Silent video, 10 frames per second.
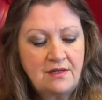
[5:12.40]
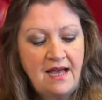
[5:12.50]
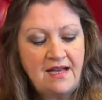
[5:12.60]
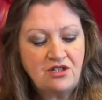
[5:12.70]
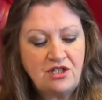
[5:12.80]

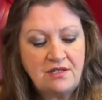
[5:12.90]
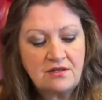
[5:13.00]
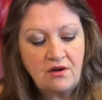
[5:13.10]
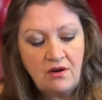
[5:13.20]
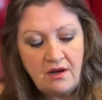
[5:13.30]
and she's
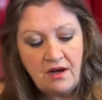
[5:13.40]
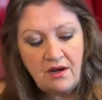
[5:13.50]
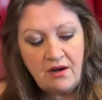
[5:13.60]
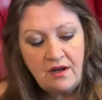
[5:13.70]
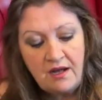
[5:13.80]
got
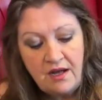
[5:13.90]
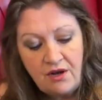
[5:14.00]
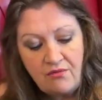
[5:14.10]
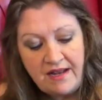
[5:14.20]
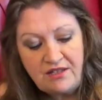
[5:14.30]
her
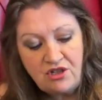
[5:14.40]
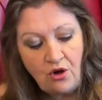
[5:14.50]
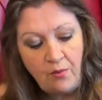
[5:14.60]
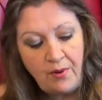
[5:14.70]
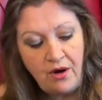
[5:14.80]
red
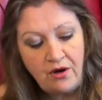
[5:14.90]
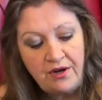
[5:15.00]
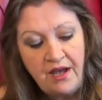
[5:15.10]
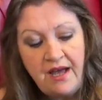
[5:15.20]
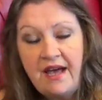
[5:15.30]
top on
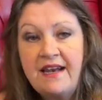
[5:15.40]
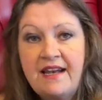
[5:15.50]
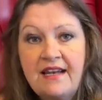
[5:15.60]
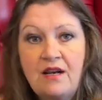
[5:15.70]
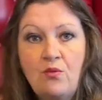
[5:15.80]
and a
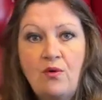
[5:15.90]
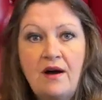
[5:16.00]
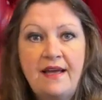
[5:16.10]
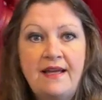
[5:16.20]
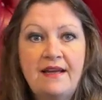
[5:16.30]
little
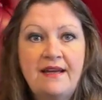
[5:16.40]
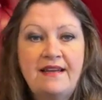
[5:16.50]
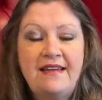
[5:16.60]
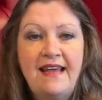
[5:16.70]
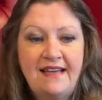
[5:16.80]
white
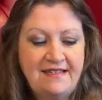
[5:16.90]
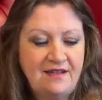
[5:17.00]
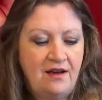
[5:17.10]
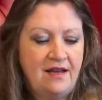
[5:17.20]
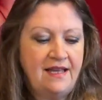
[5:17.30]

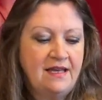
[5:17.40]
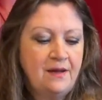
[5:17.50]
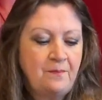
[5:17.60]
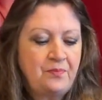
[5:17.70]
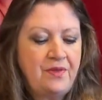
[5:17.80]
necktie,
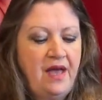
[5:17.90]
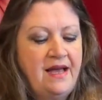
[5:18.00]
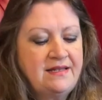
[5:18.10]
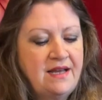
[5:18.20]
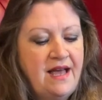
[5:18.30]

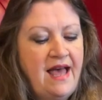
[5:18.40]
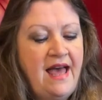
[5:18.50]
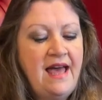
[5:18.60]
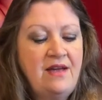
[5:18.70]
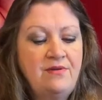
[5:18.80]
and her
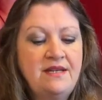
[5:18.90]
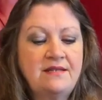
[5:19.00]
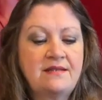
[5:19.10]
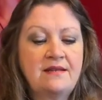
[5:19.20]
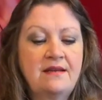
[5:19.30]
hair
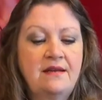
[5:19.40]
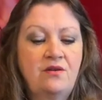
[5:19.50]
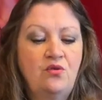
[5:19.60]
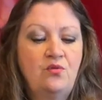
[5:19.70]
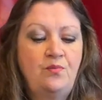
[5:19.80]
is
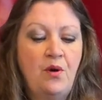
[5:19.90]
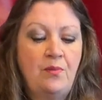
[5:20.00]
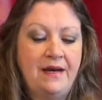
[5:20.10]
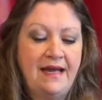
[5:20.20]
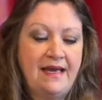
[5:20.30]
all
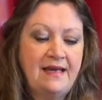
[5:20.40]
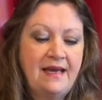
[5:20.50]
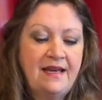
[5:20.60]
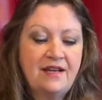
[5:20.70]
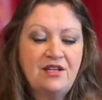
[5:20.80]
bobbly,
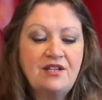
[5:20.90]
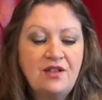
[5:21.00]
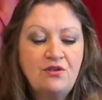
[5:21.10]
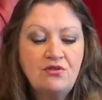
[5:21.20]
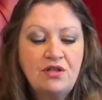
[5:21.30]
because I
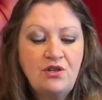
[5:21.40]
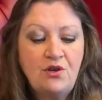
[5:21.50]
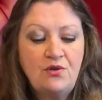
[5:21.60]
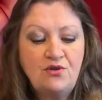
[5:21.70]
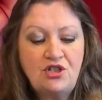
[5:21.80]
thought, you
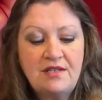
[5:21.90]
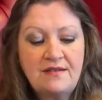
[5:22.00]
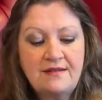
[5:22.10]
know, she